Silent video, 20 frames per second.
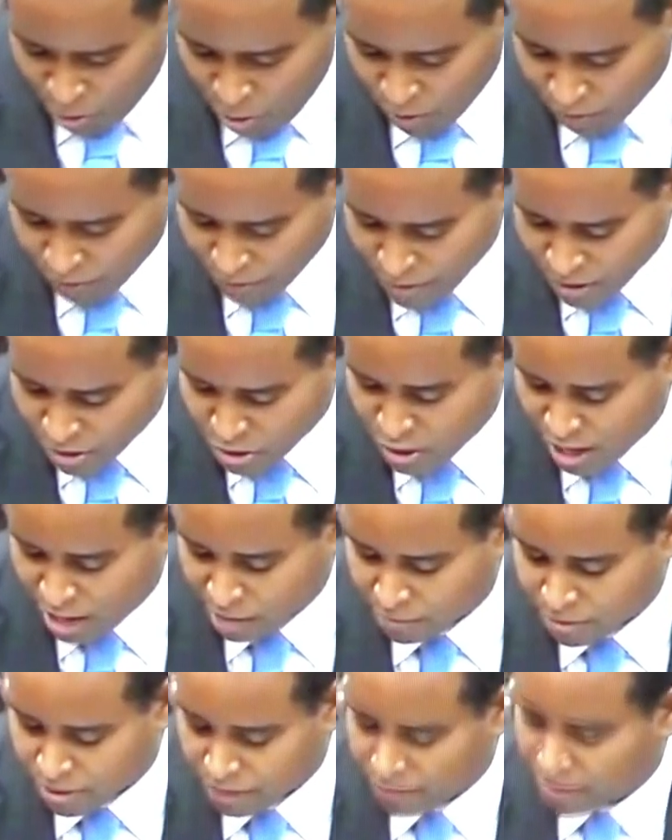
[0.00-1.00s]
from their trial
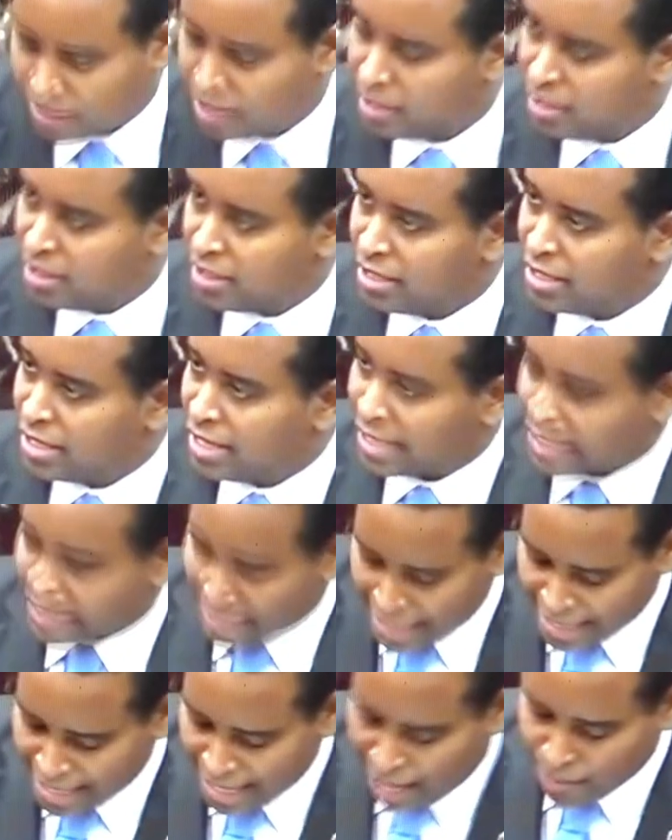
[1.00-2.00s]
brief, it
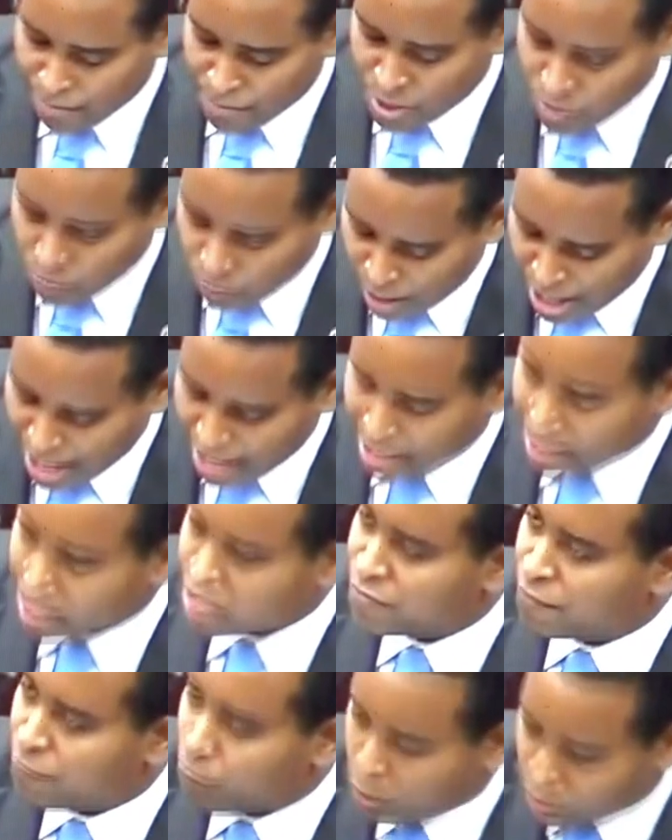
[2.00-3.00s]
cannot be read as
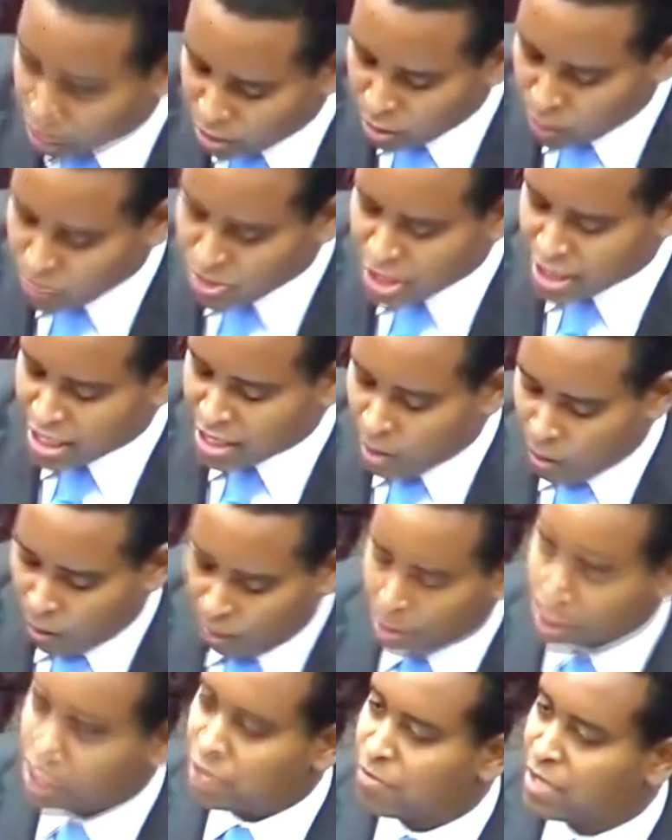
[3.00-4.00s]
foreclosing an
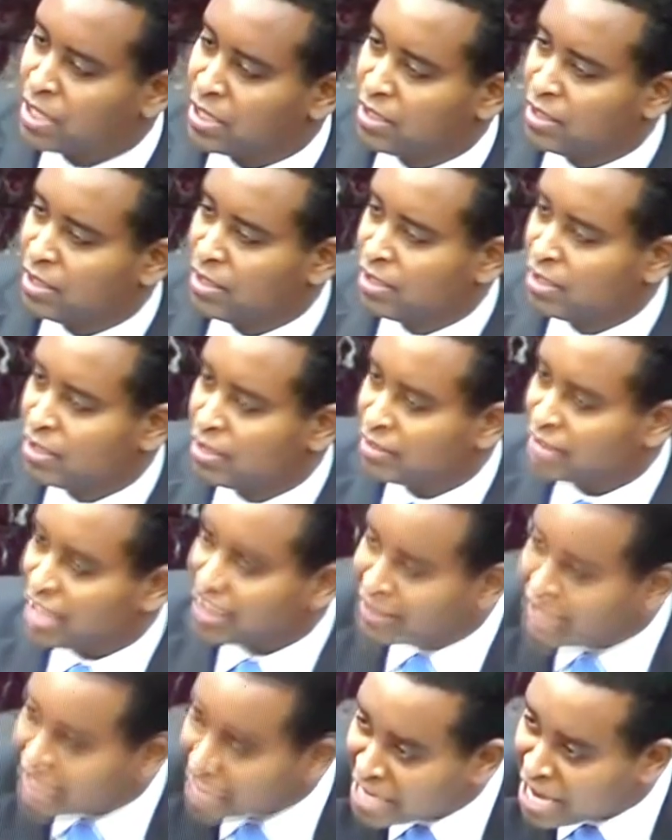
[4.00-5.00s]
argument that
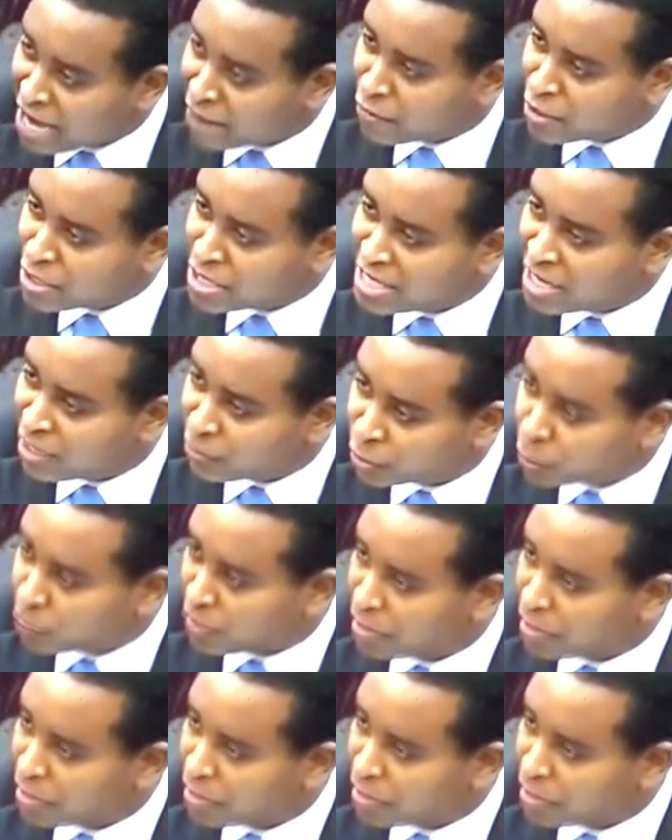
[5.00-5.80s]
they never dealt with.